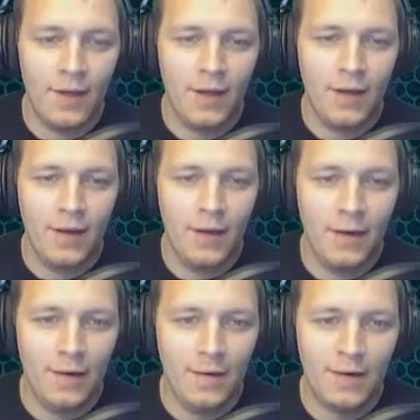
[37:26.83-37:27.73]

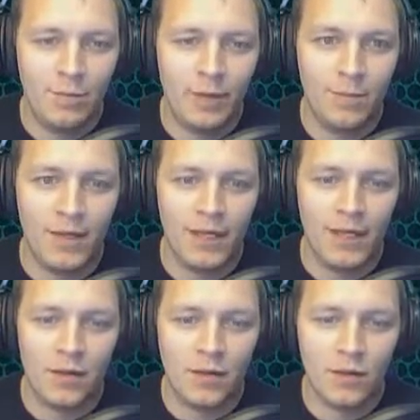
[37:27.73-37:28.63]
There's been a
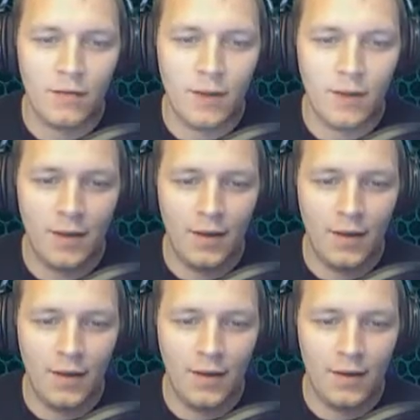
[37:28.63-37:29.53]
big issue with it
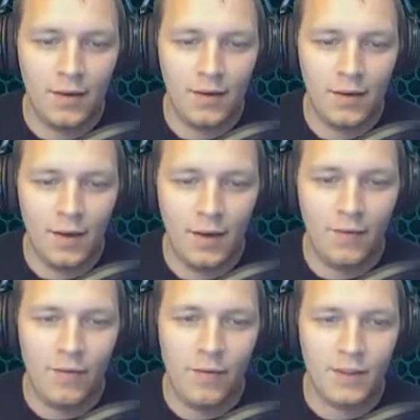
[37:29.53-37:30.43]
lately.
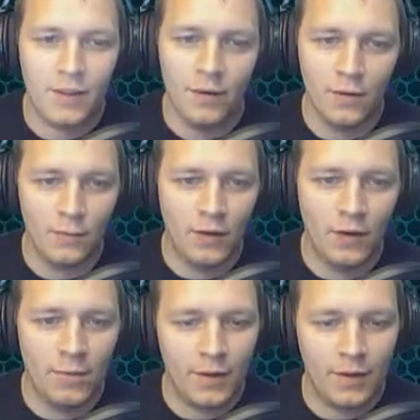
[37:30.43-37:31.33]
Everybody's in
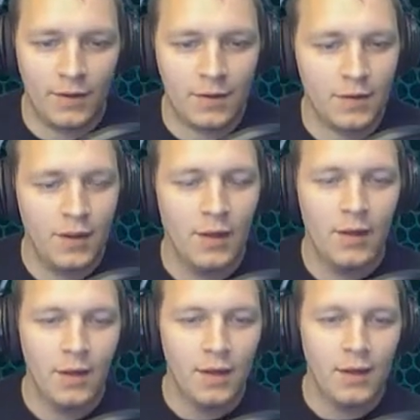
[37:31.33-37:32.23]
uproar because
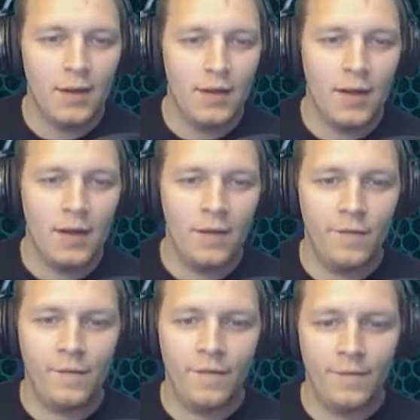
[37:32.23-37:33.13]
they
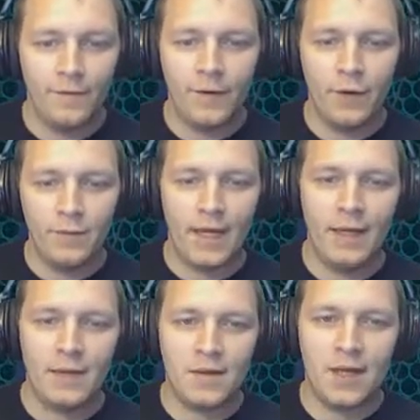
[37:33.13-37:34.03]
have
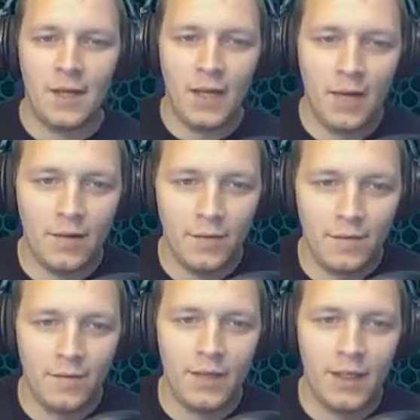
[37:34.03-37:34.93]
updated the
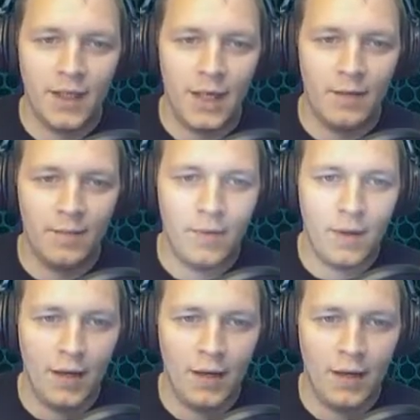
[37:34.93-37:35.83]
client for the game
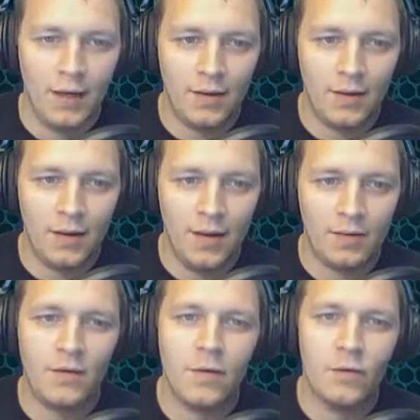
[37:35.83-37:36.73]
and
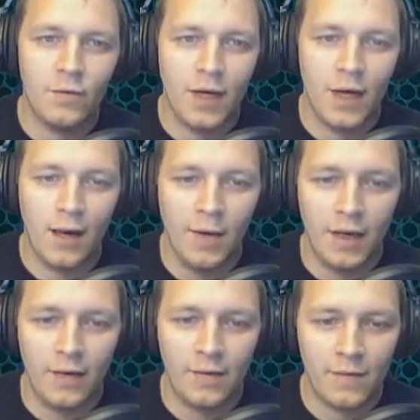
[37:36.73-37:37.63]
it's 100
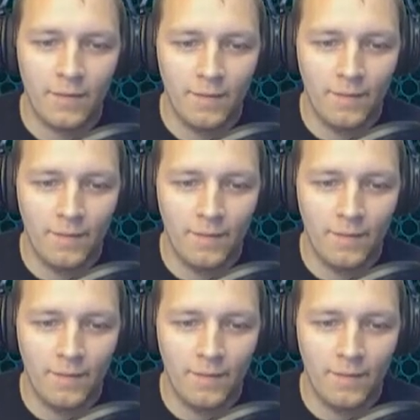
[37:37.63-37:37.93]
gigabytes.